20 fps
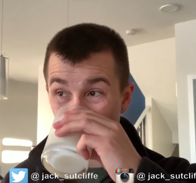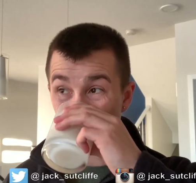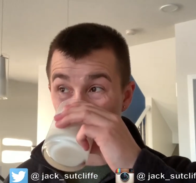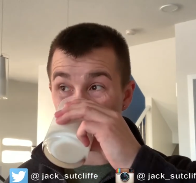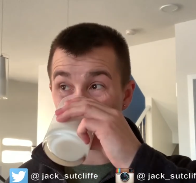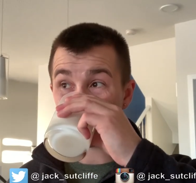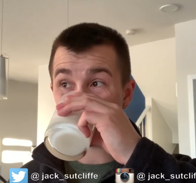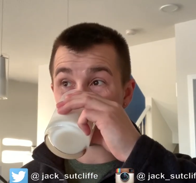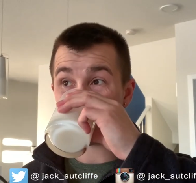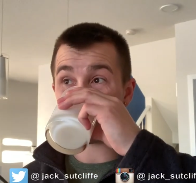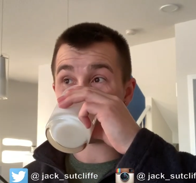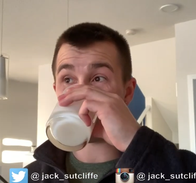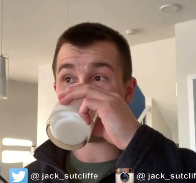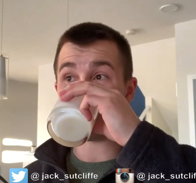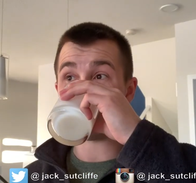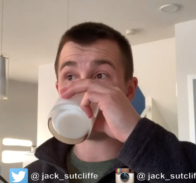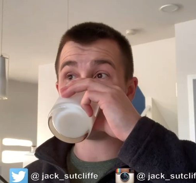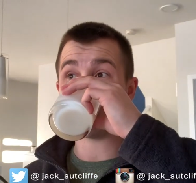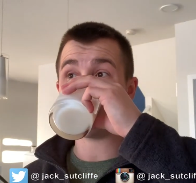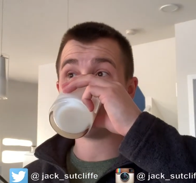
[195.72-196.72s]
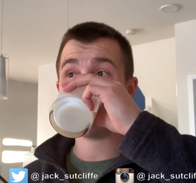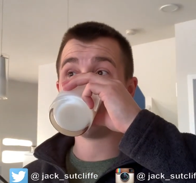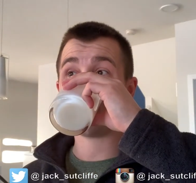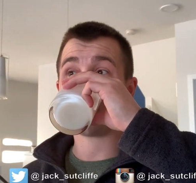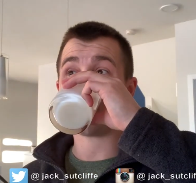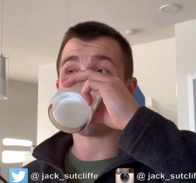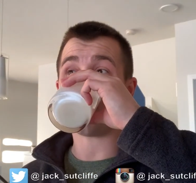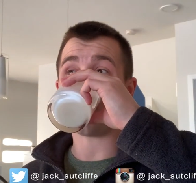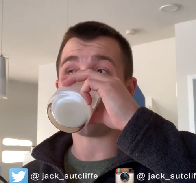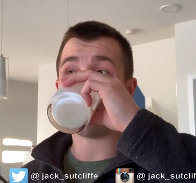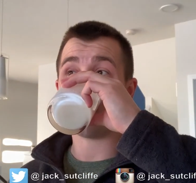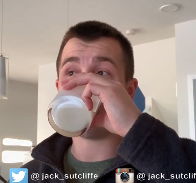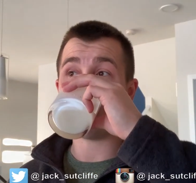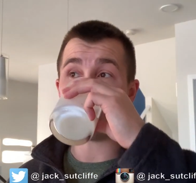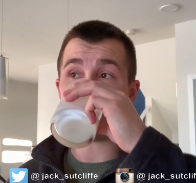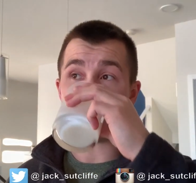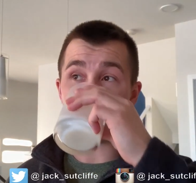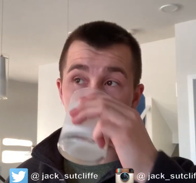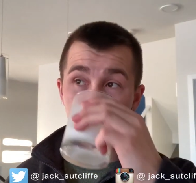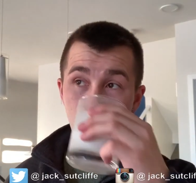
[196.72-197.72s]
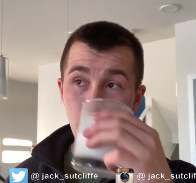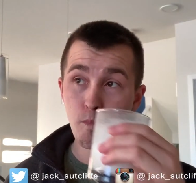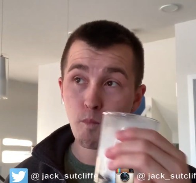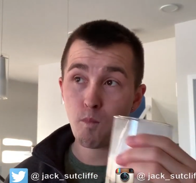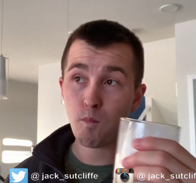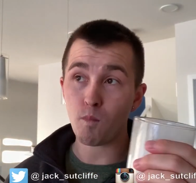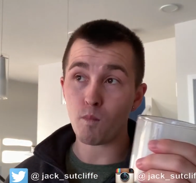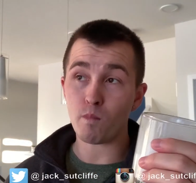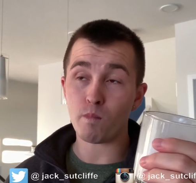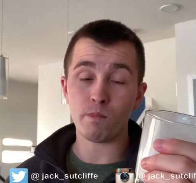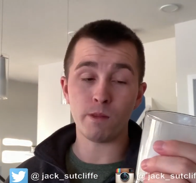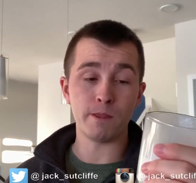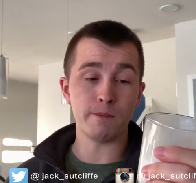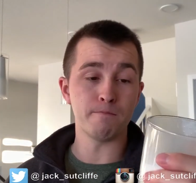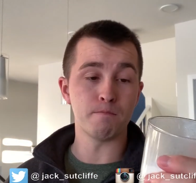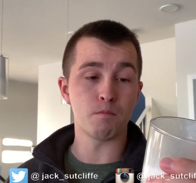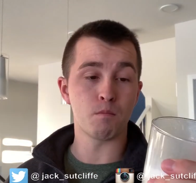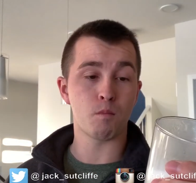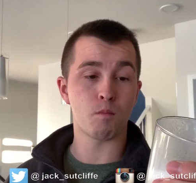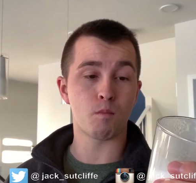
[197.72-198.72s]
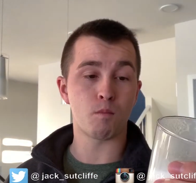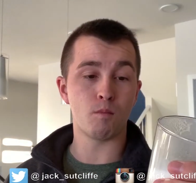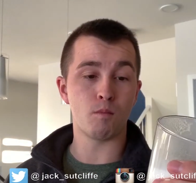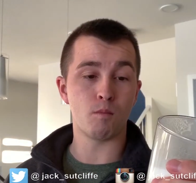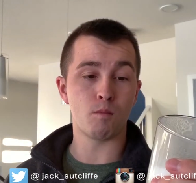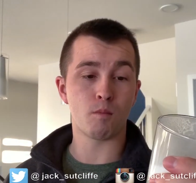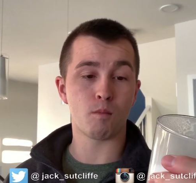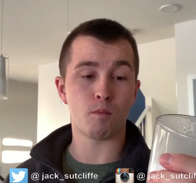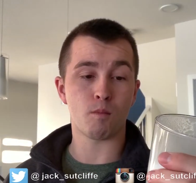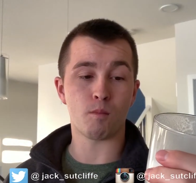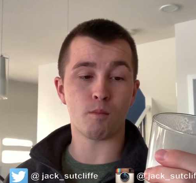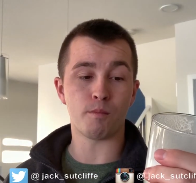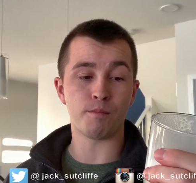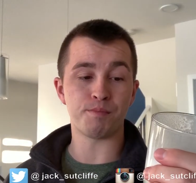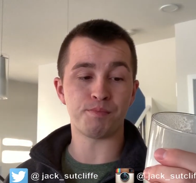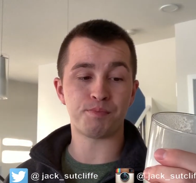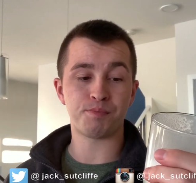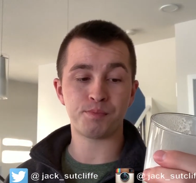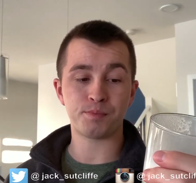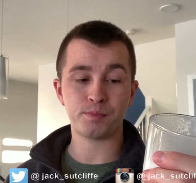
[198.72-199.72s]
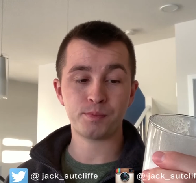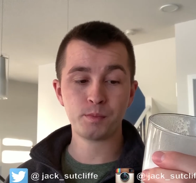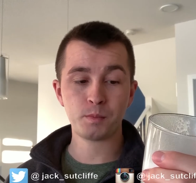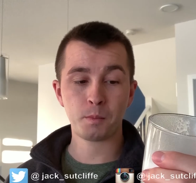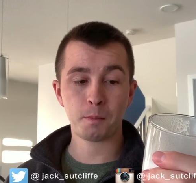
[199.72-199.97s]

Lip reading: (no one is talking)